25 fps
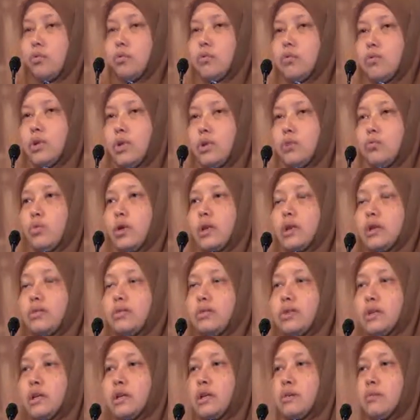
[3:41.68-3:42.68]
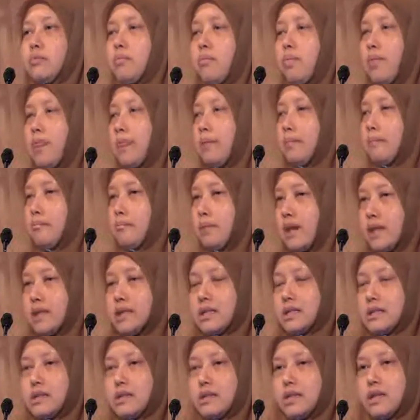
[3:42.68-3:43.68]
well, one of the
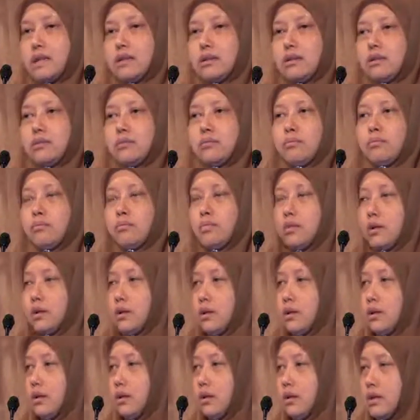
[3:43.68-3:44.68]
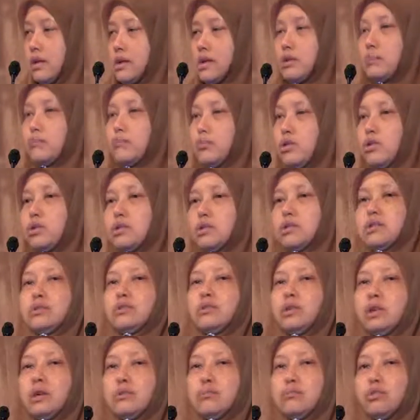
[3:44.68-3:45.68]
matters that is important
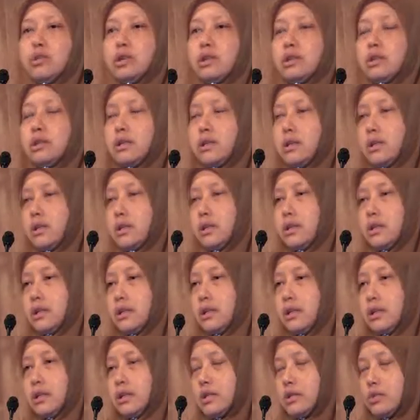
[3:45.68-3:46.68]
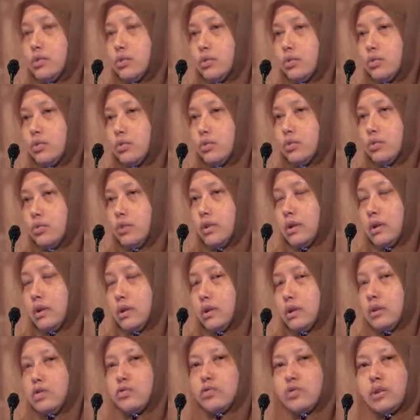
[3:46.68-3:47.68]
to Labuan is to
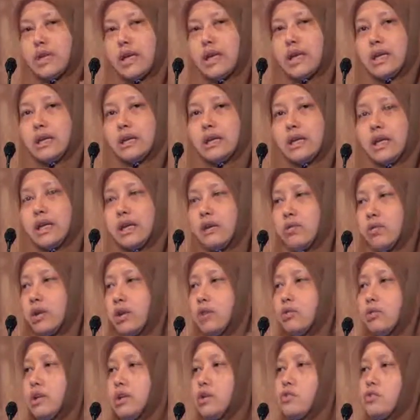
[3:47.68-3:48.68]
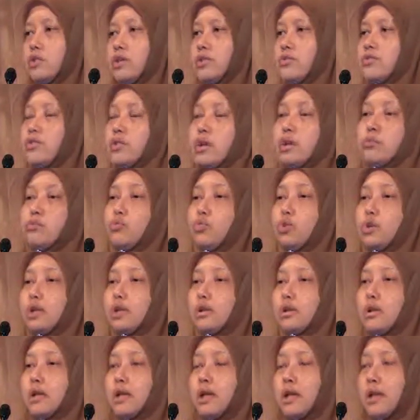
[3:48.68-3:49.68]
create a regulatory
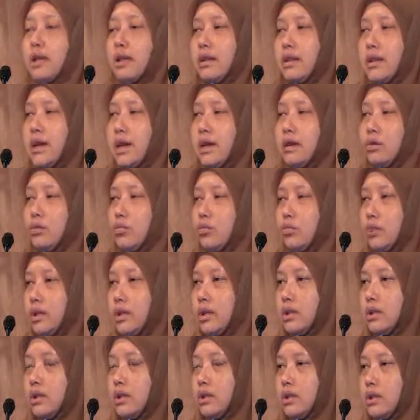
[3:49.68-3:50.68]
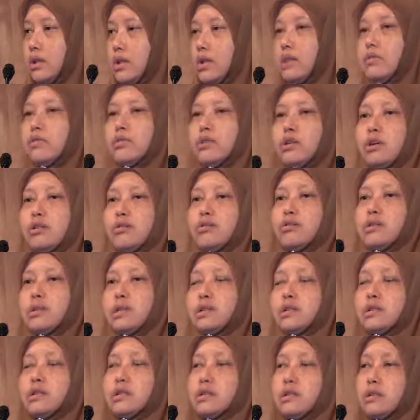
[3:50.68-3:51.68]
framework that will give
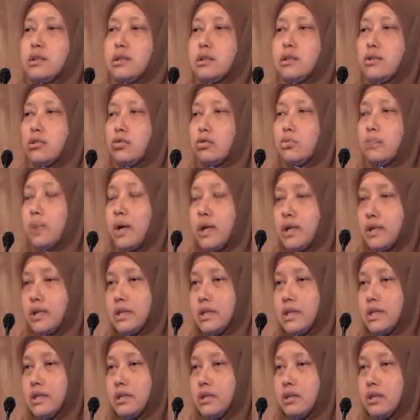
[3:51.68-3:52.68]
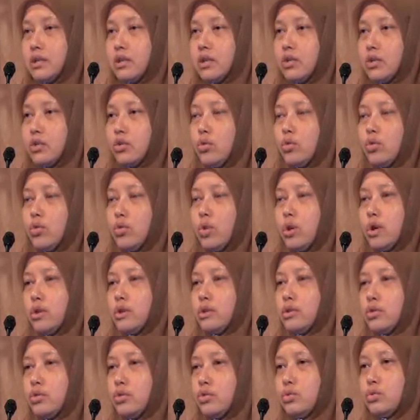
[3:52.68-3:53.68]
confidence to parties who
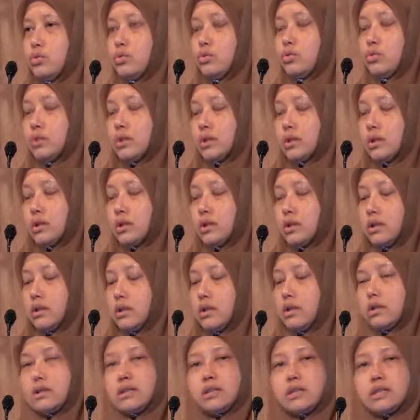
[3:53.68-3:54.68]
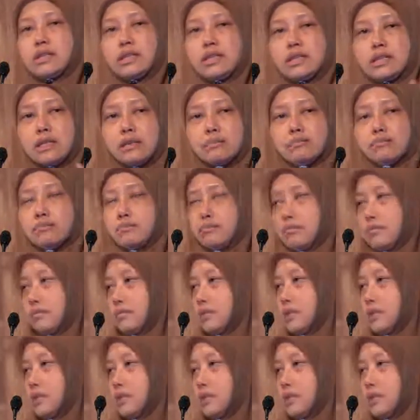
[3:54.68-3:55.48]
want to set up